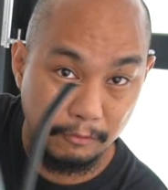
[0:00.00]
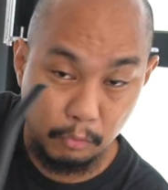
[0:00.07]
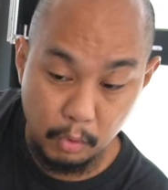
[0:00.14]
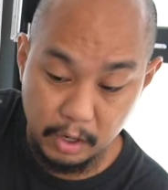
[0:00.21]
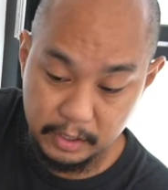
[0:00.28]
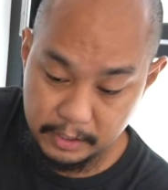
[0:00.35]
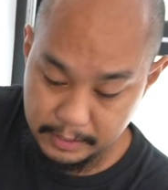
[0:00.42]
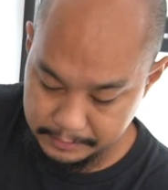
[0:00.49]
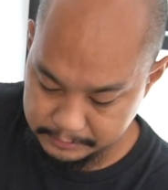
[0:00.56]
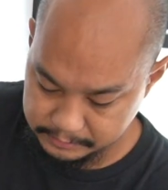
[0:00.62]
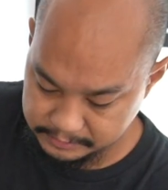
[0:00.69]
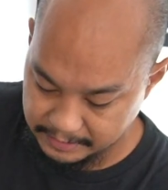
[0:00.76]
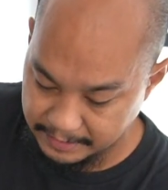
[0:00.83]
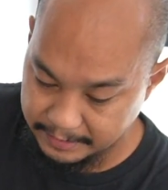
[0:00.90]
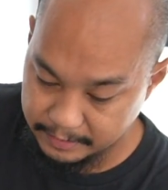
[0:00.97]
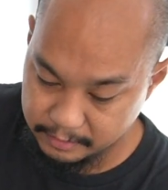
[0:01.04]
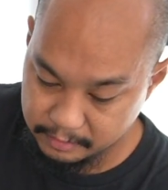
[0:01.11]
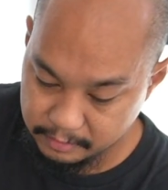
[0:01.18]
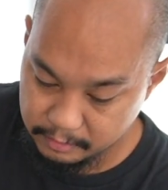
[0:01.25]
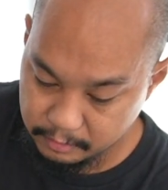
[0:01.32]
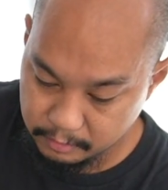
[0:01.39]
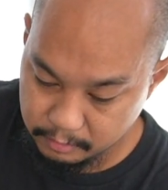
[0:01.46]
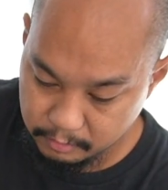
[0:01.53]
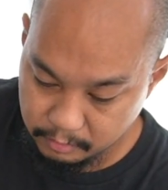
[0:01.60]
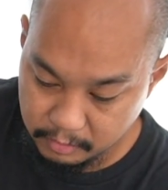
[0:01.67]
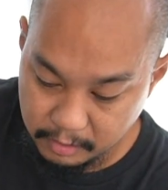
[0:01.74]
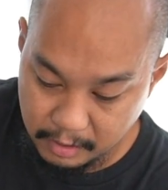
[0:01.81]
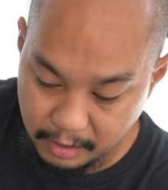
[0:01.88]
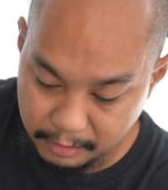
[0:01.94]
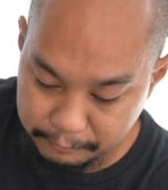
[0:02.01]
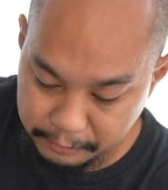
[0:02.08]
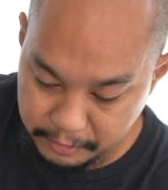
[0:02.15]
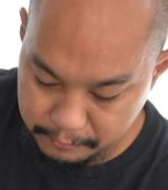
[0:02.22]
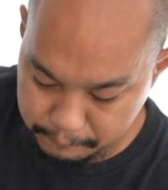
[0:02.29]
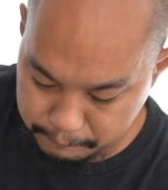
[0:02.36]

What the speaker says: water inside the coffee.